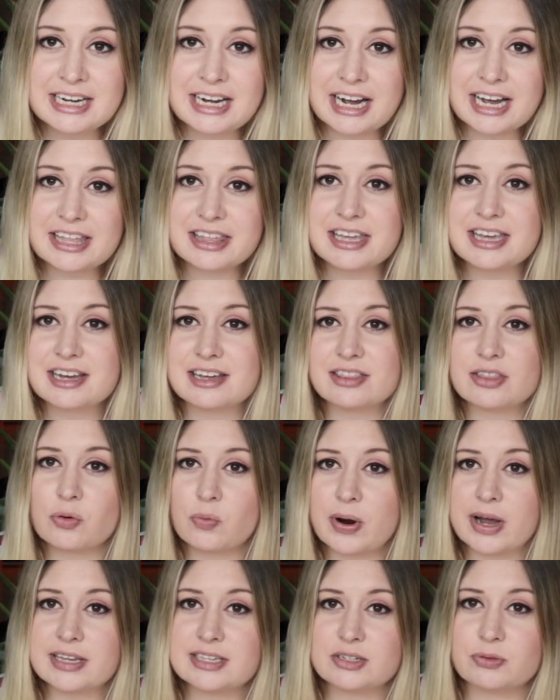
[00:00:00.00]
I think in the
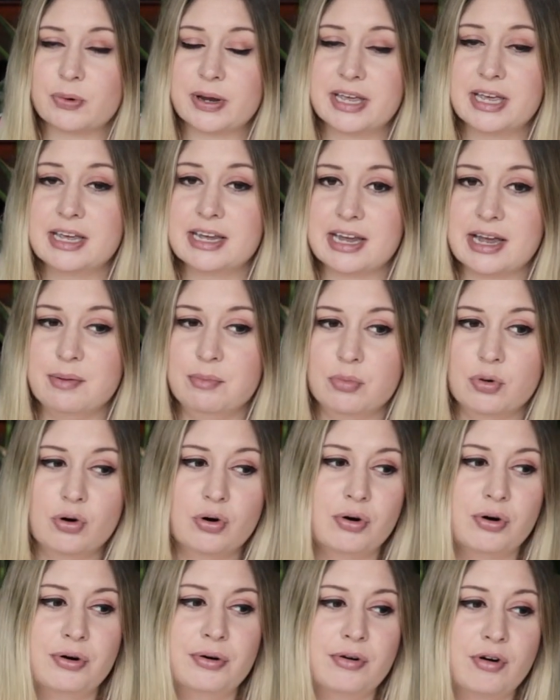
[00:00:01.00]
West we can get
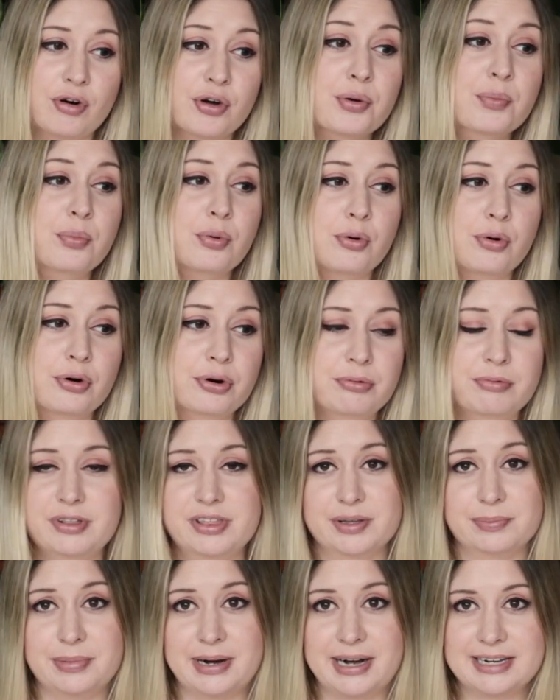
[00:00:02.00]
more on board with
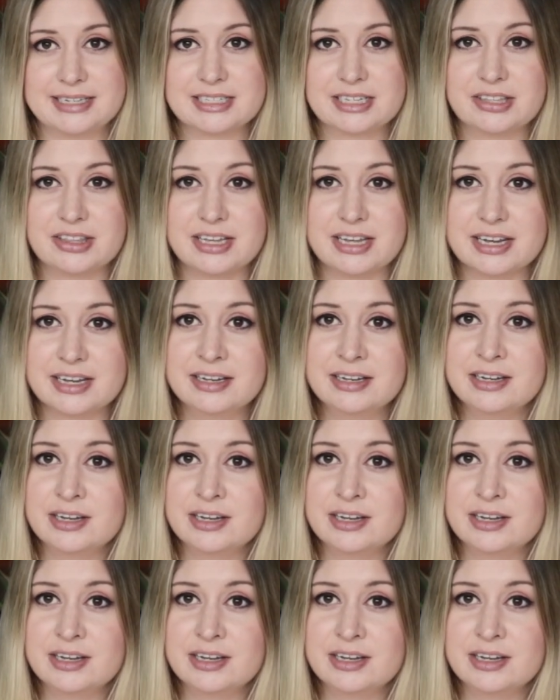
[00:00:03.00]
the mask thing